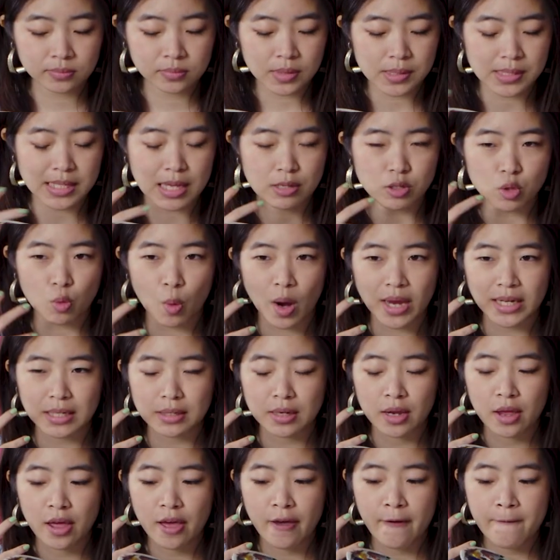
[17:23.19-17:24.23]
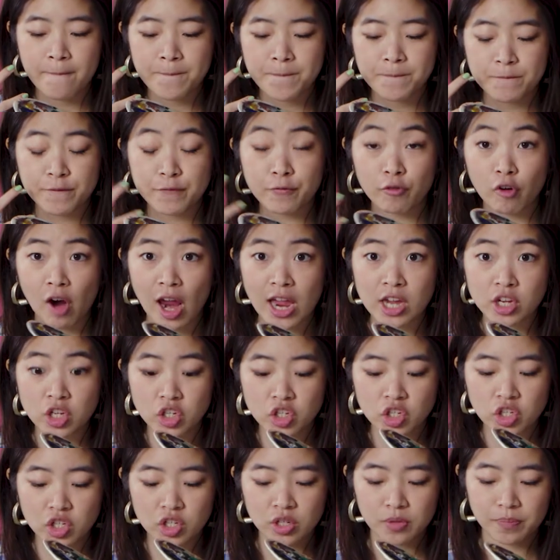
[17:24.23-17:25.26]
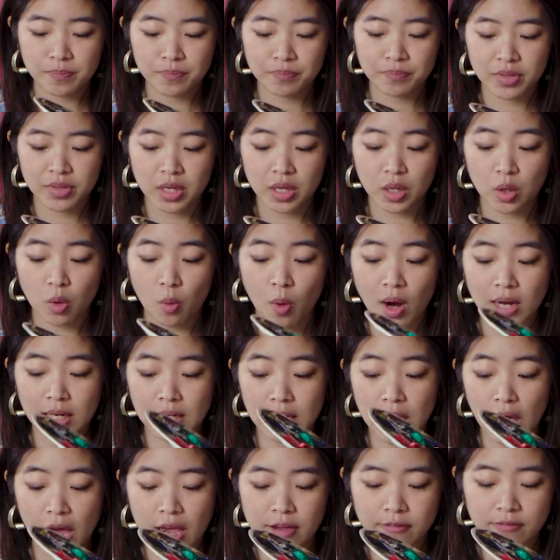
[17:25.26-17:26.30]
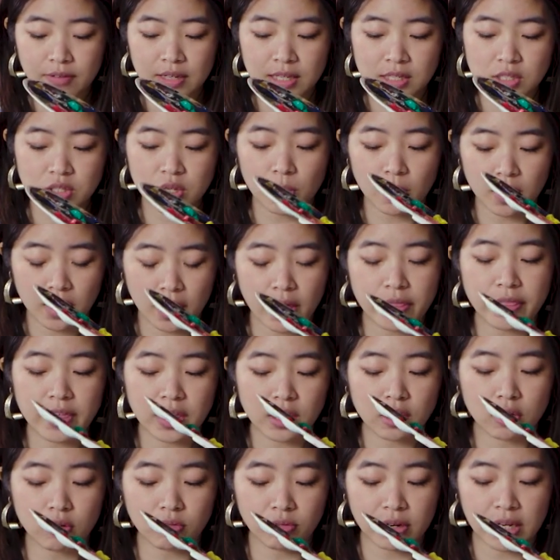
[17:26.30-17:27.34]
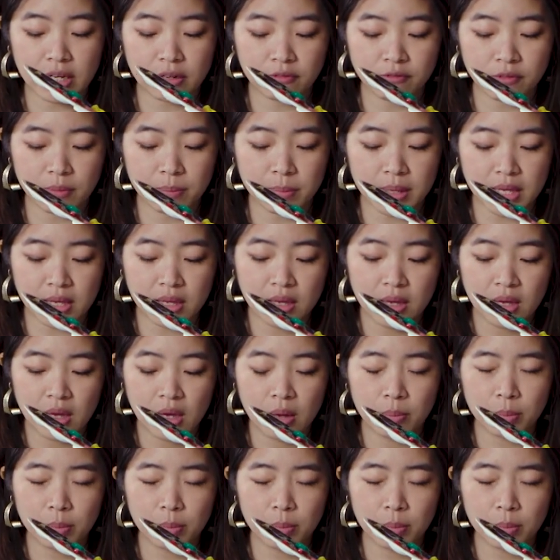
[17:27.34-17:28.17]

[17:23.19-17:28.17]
It sounds quite fresh and quite lively, so I think green for me.